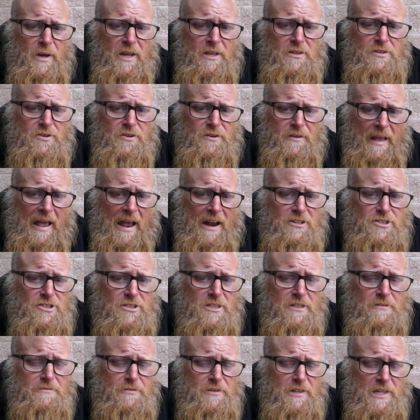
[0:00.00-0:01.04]

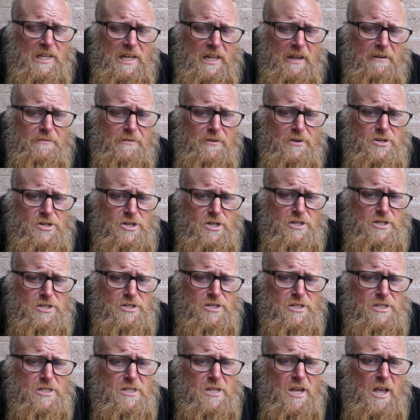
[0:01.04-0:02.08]
internationally for the
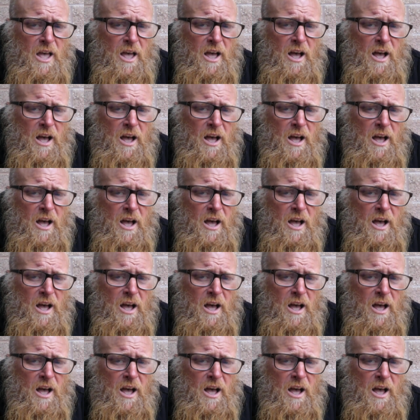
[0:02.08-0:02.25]
definitions